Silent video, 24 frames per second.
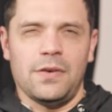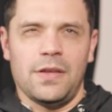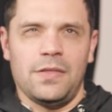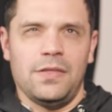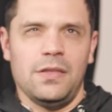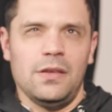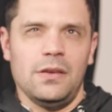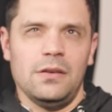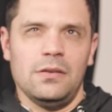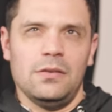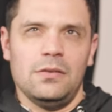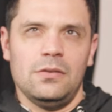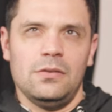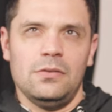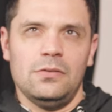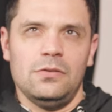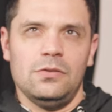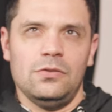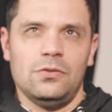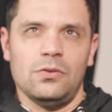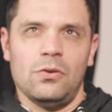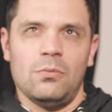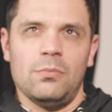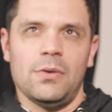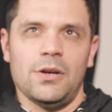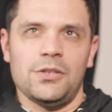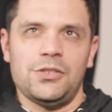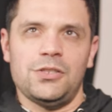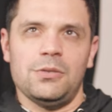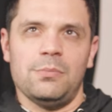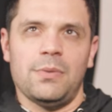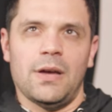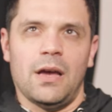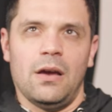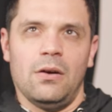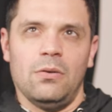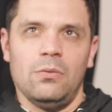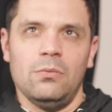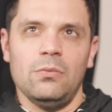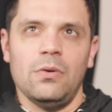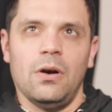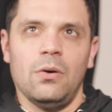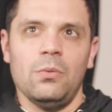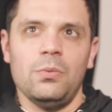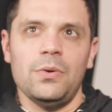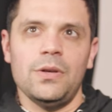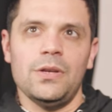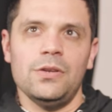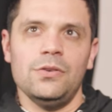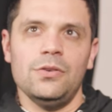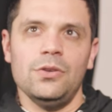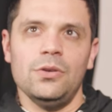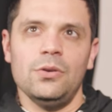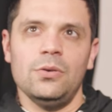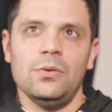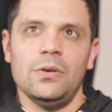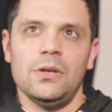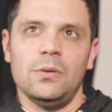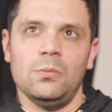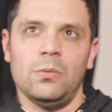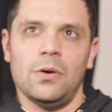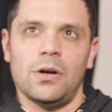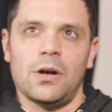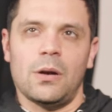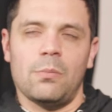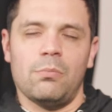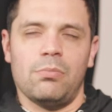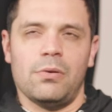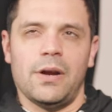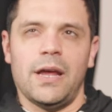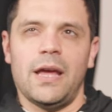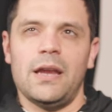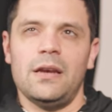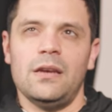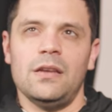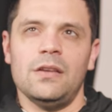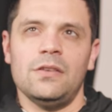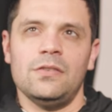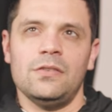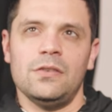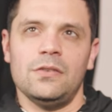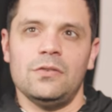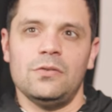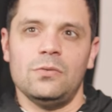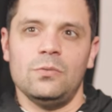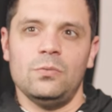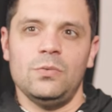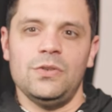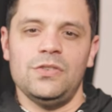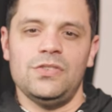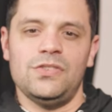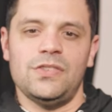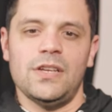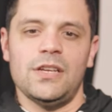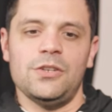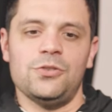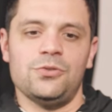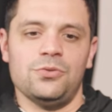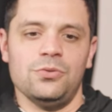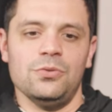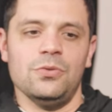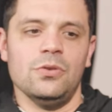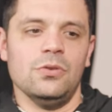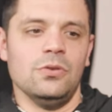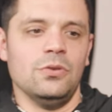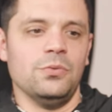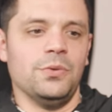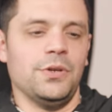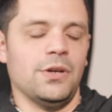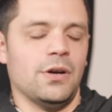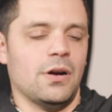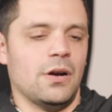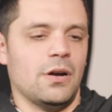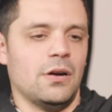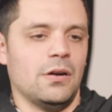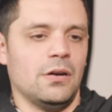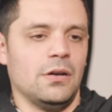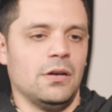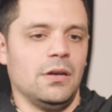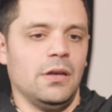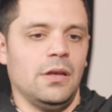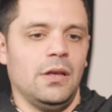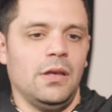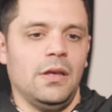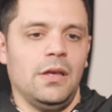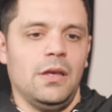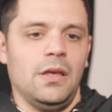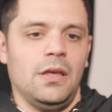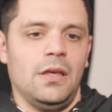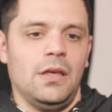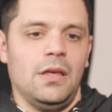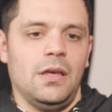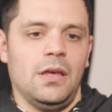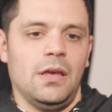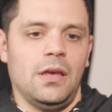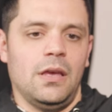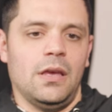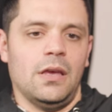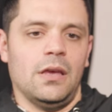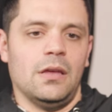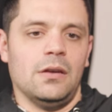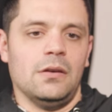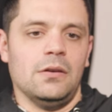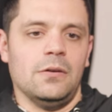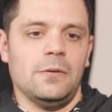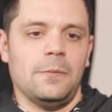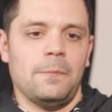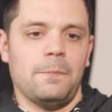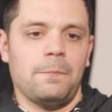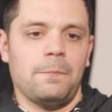I think so much about what we do and what our brand is is we stay true to who we are, and